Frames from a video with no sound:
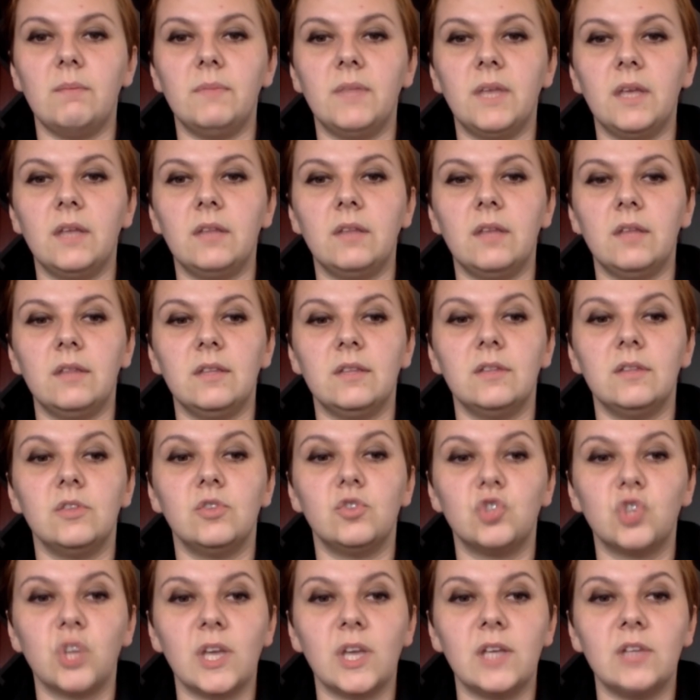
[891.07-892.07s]
They didn't
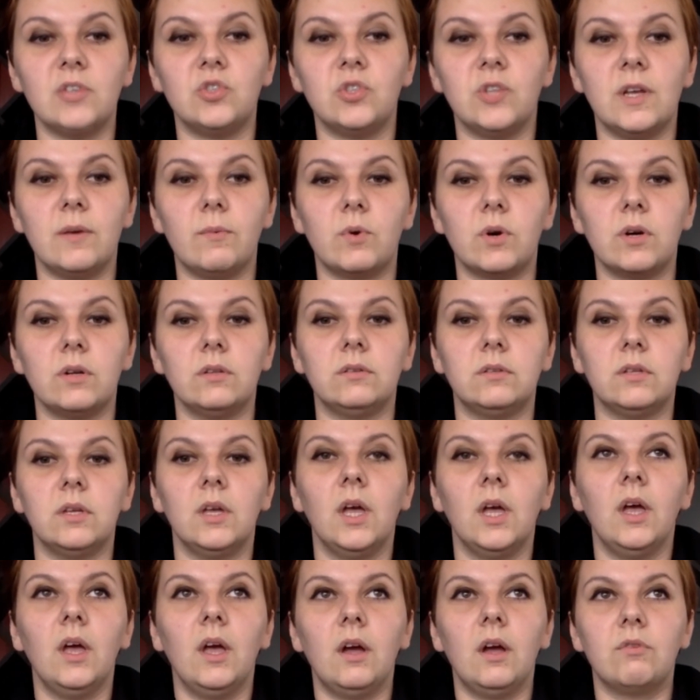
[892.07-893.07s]
change. They weren't
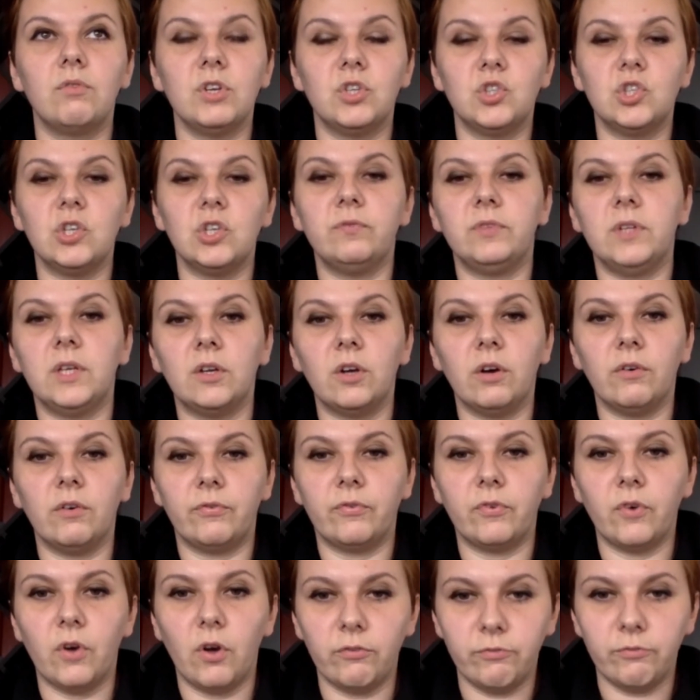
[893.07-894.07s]
reshifting of
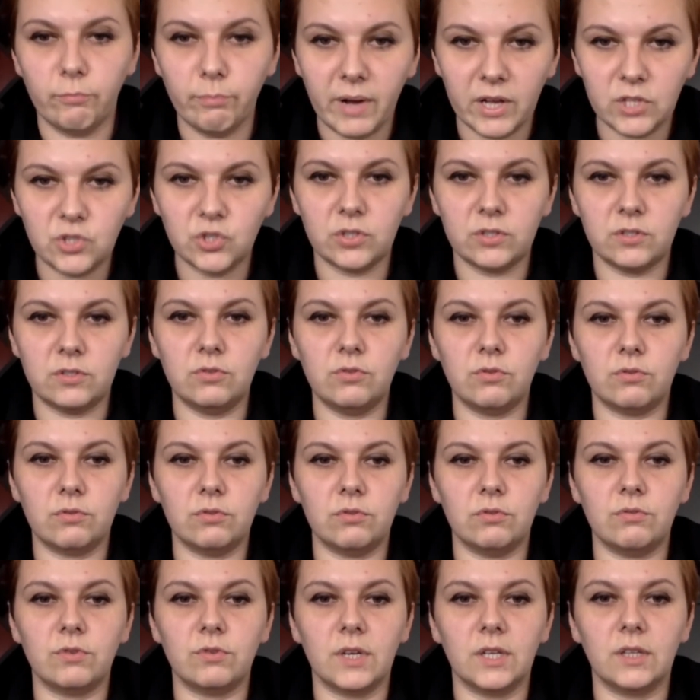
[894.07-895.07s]
budgets
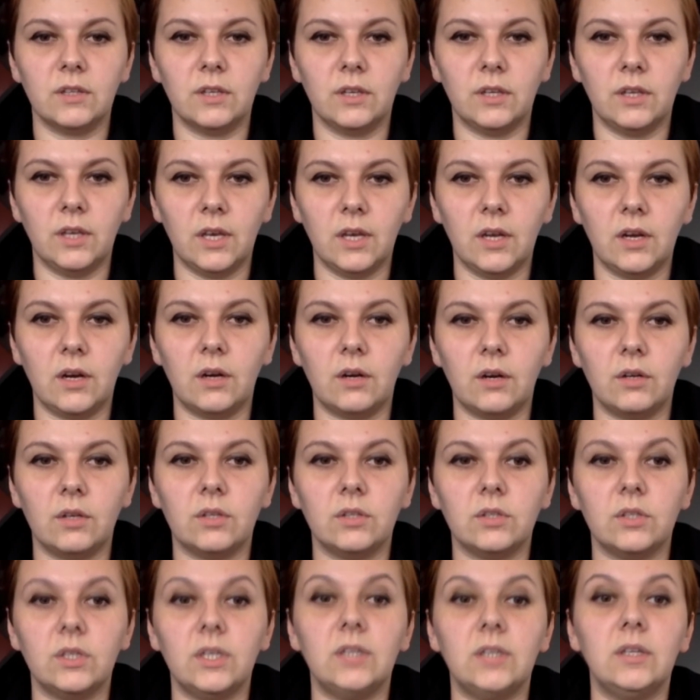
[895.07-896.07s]
during the year
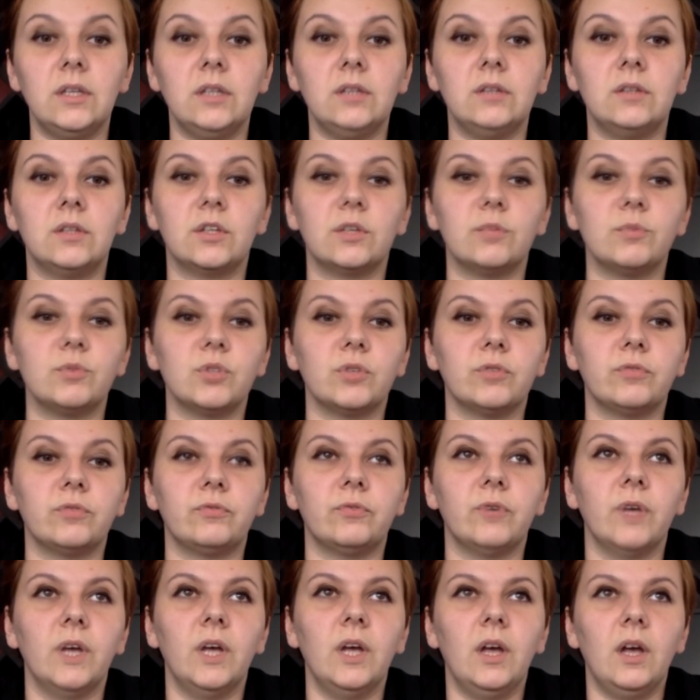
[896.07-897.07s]
in terms of
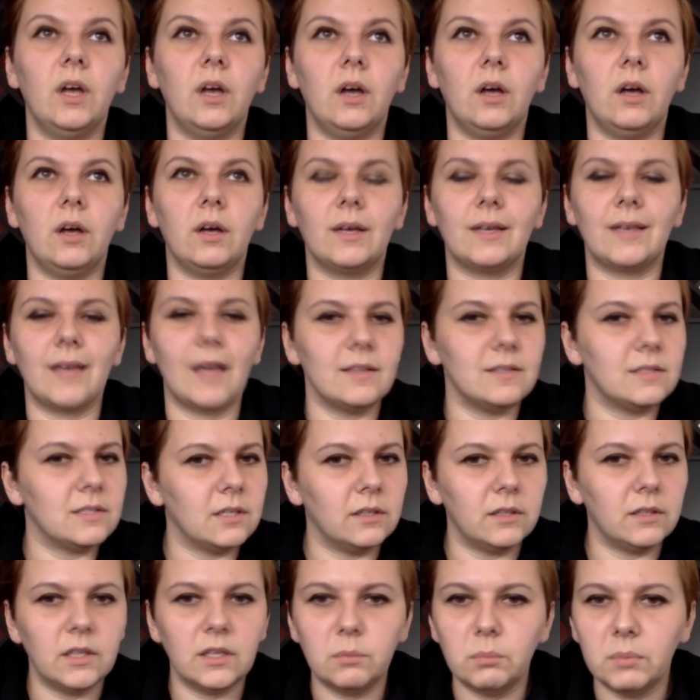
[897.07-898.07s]

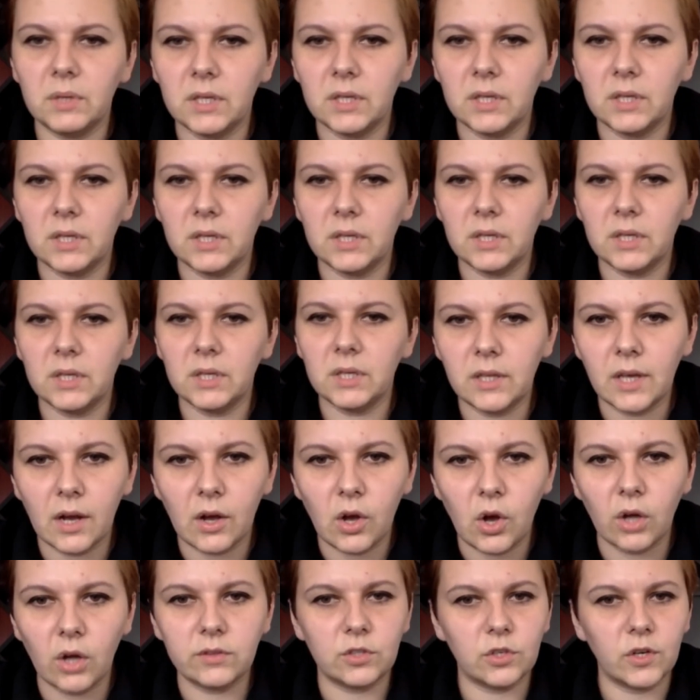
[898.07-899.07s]
canceling media
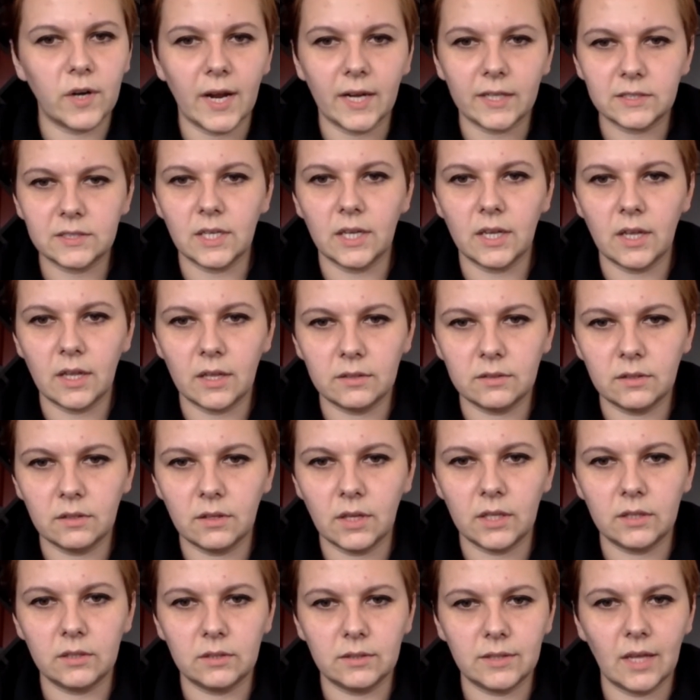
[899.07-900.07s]
contracts
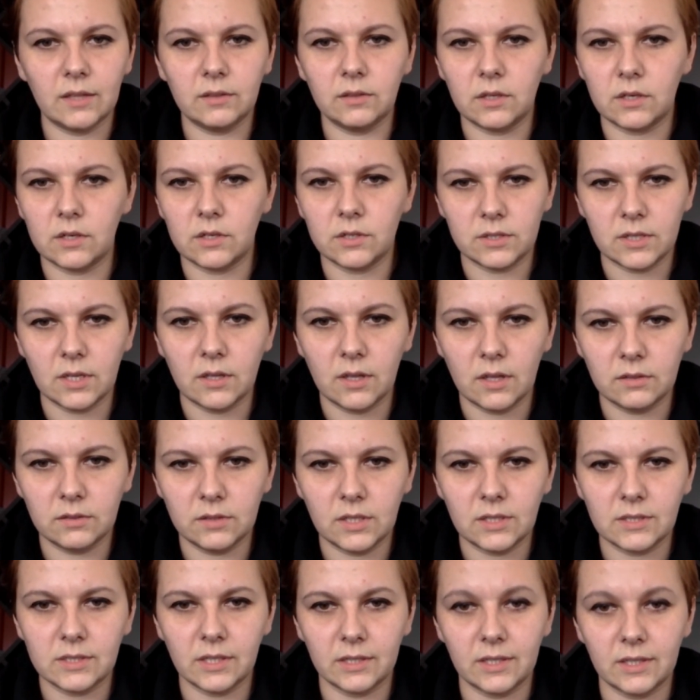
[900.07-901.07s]
and tenders and
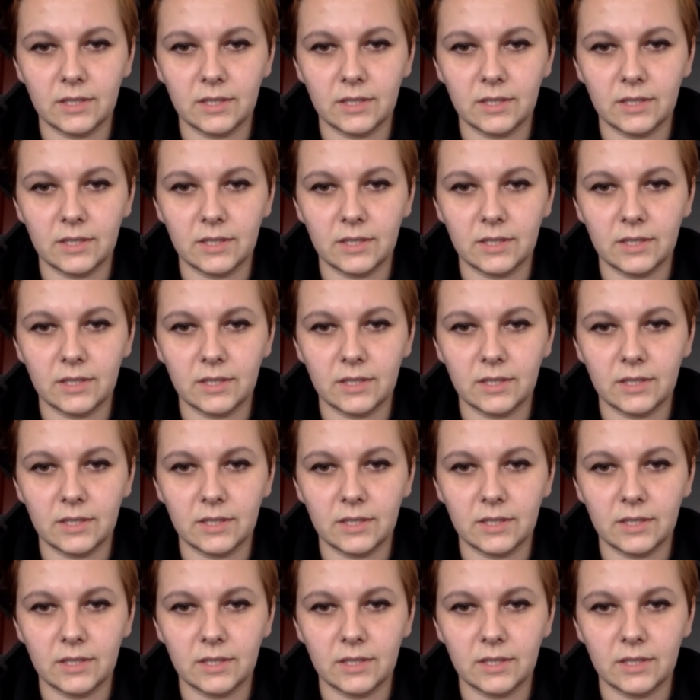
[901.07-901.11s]
things like that,